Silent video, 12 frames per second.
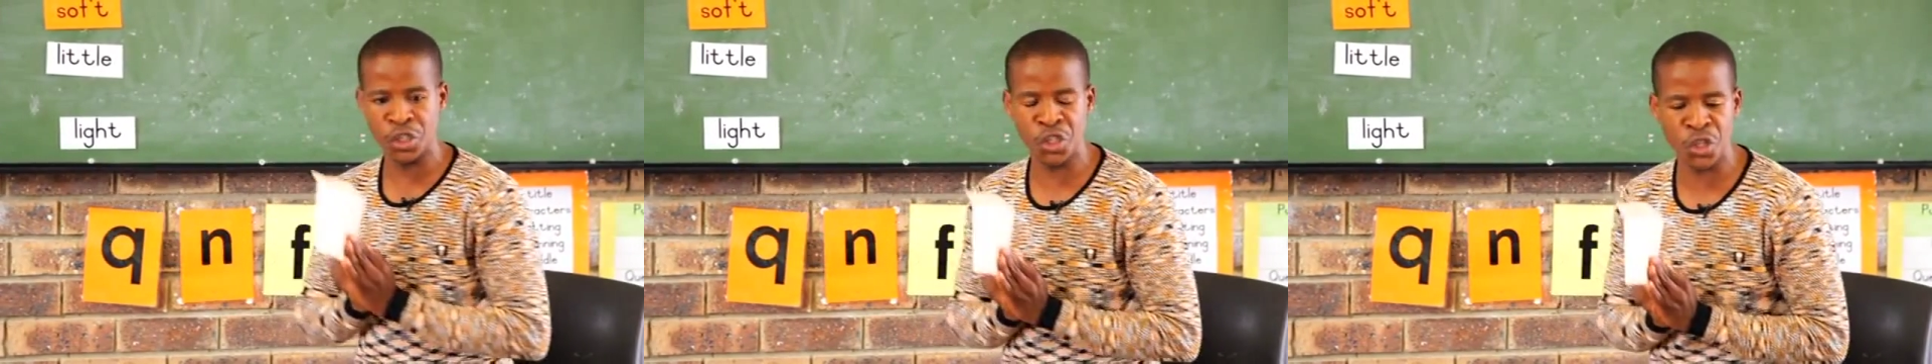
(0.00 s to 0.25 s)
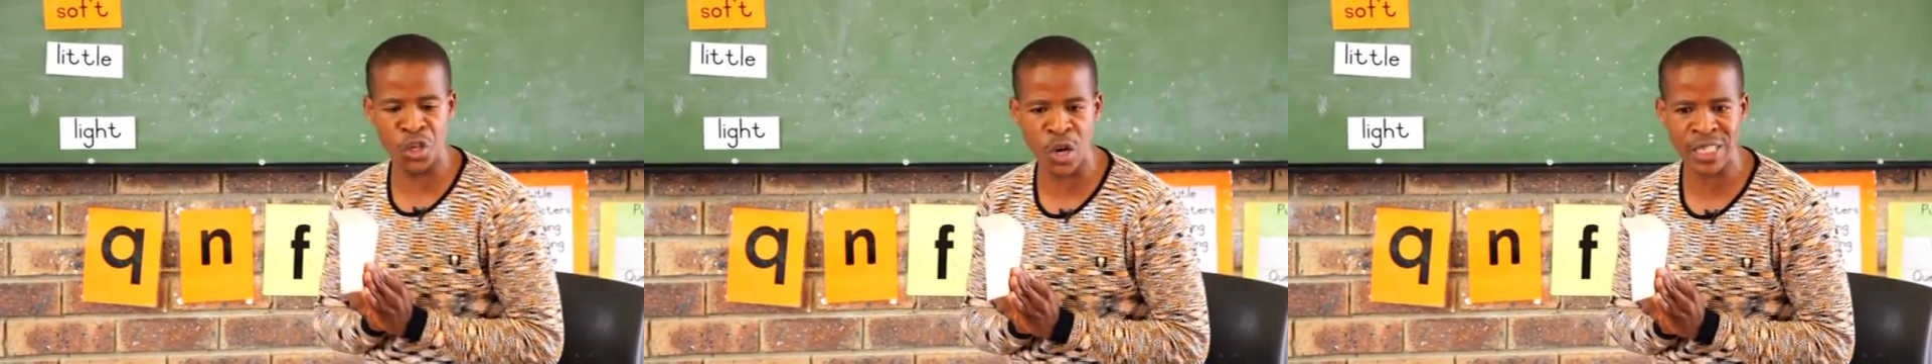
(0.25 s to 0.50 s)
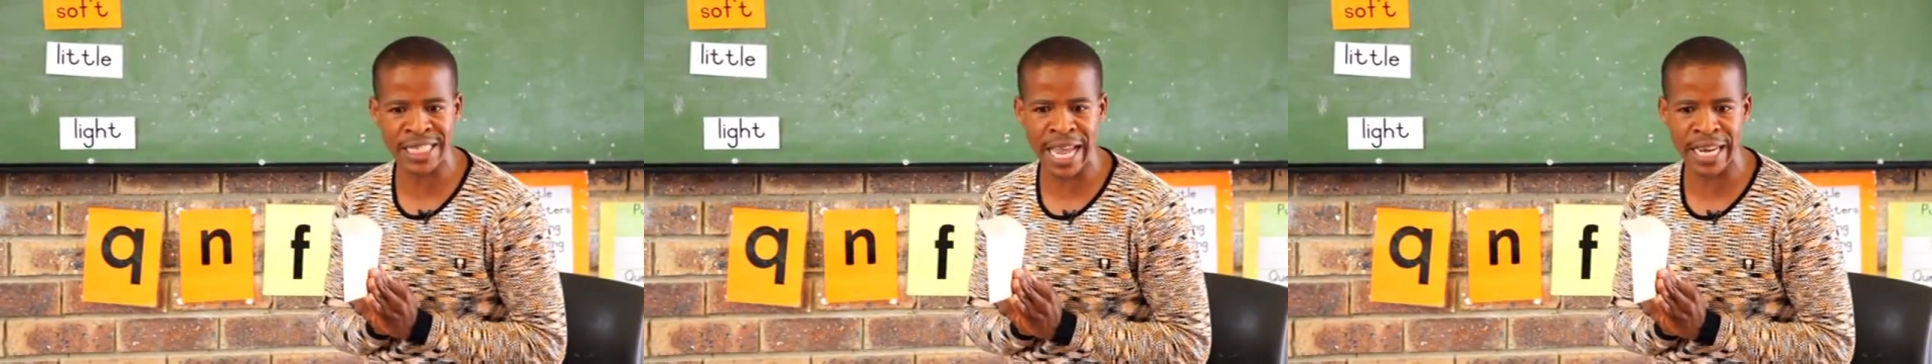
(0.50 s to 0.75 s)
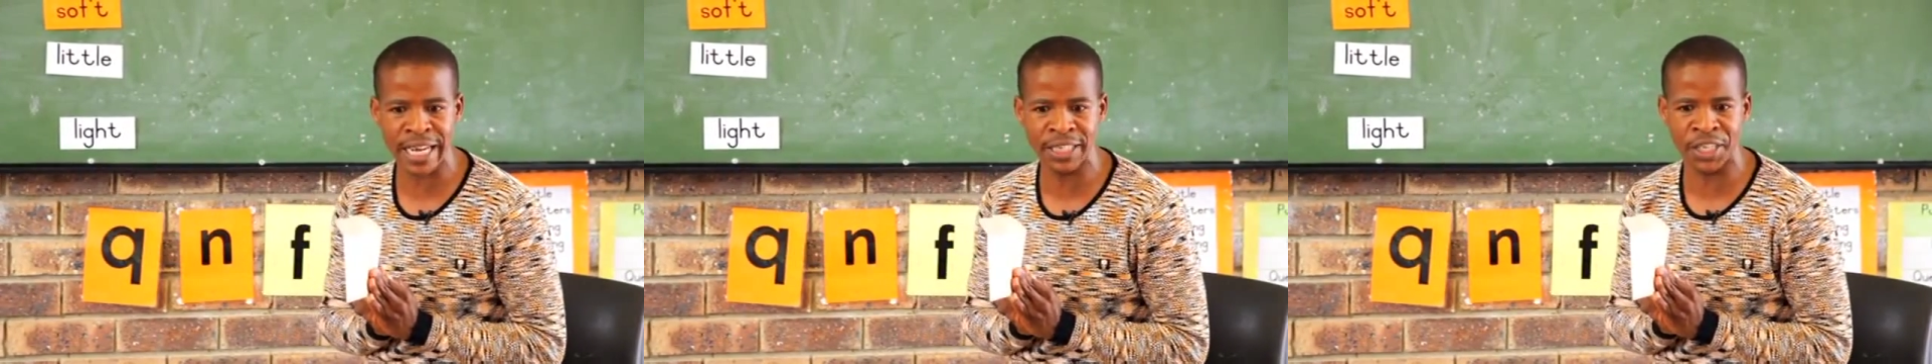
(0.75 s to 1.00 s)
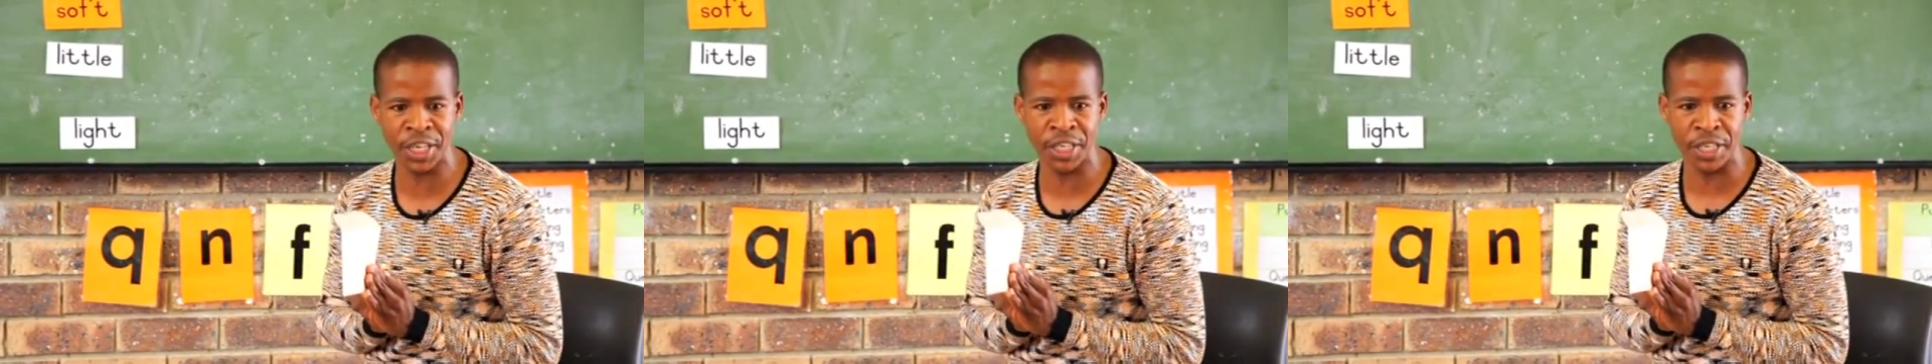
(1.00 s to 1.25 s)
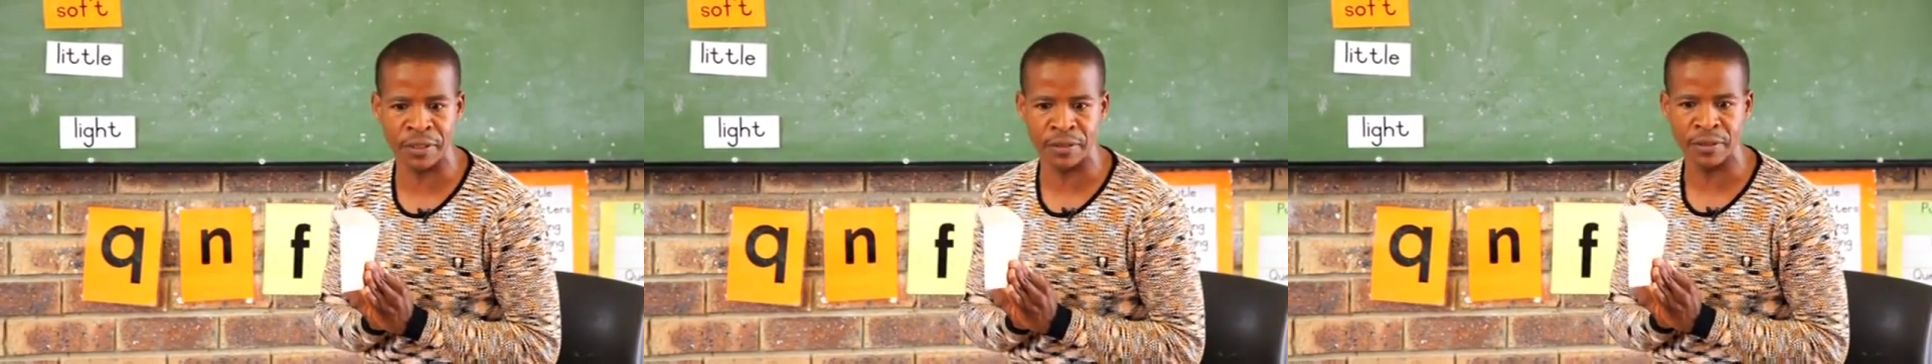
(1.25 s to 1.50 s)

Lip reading: Do you know silent reading?